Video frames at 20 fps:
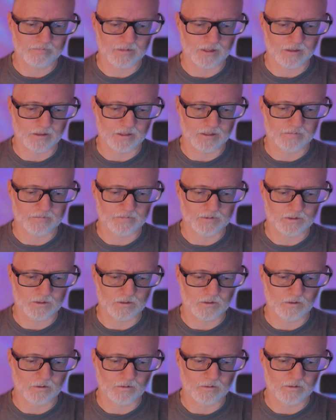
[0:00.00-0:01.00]
Okay,
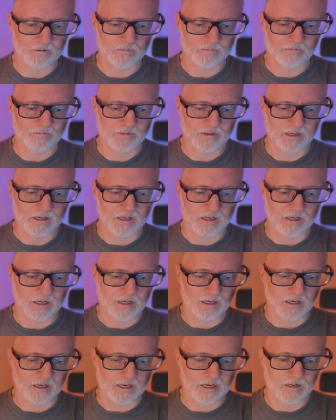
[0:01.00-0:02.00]
so
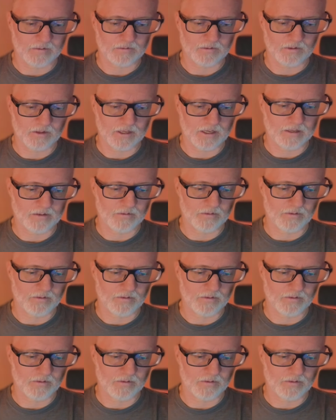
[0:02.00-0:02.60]
after that,